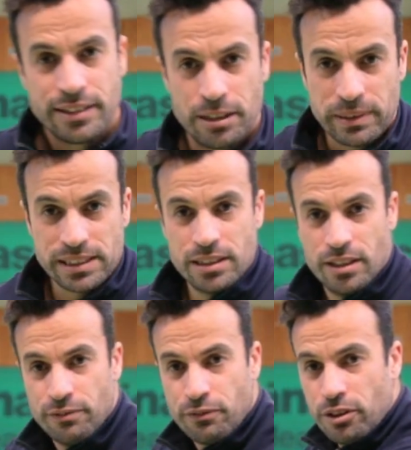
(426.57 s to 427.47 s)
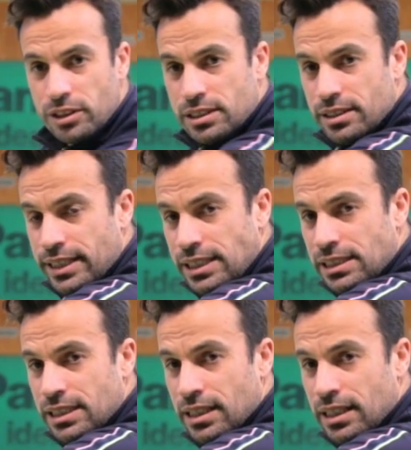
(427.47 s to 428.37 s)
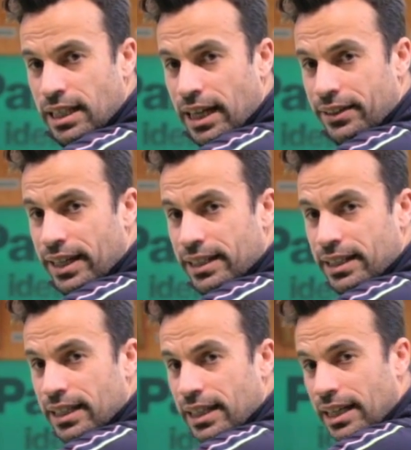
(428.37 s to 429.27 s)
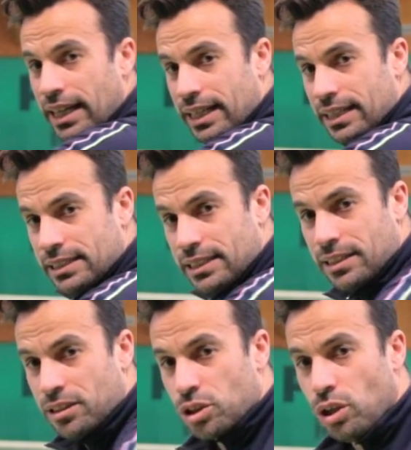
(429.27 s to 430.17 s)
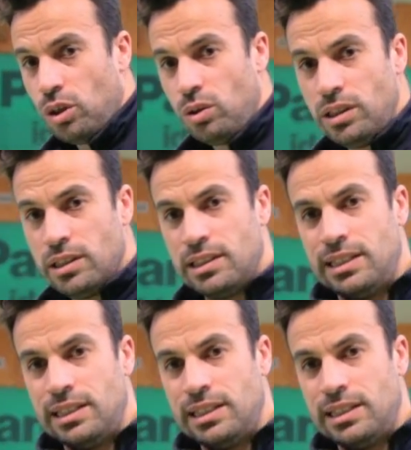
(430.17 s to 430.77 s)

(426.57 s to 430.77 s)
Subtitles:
That means first this, and then let it go,